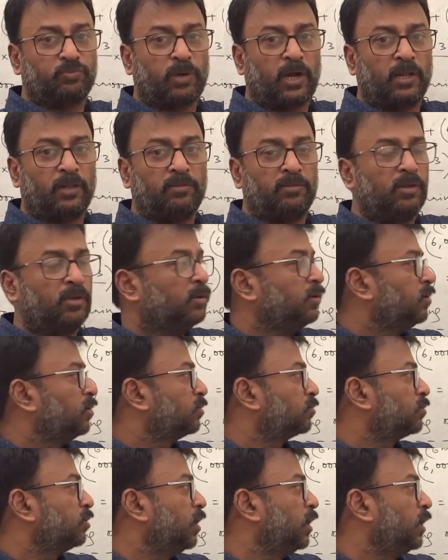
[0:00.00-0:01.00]
months,
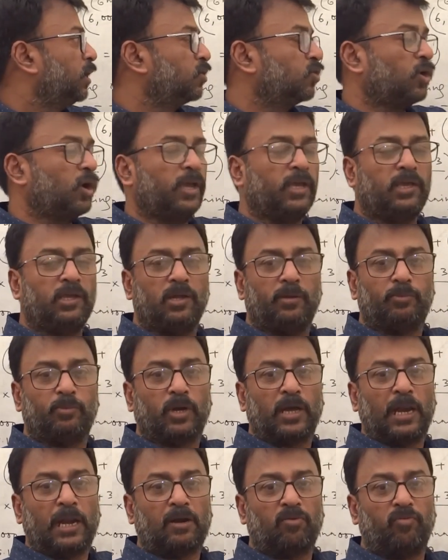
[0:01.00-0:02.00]
third drawing you have to
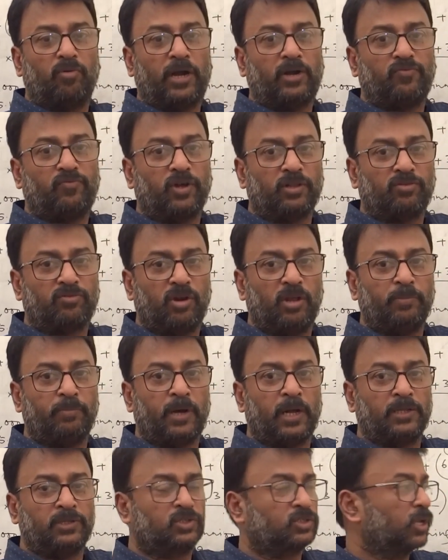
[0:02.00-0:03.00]
calculate for 3
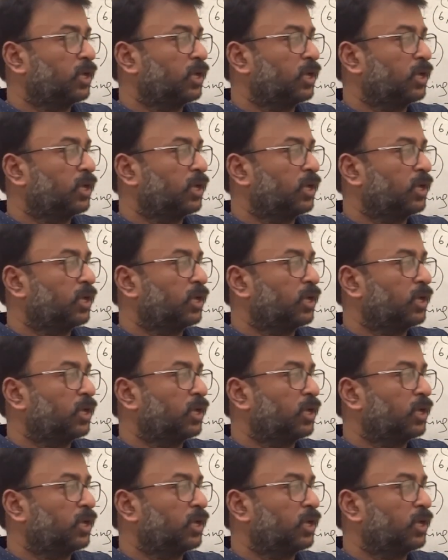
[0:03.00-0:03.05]
months,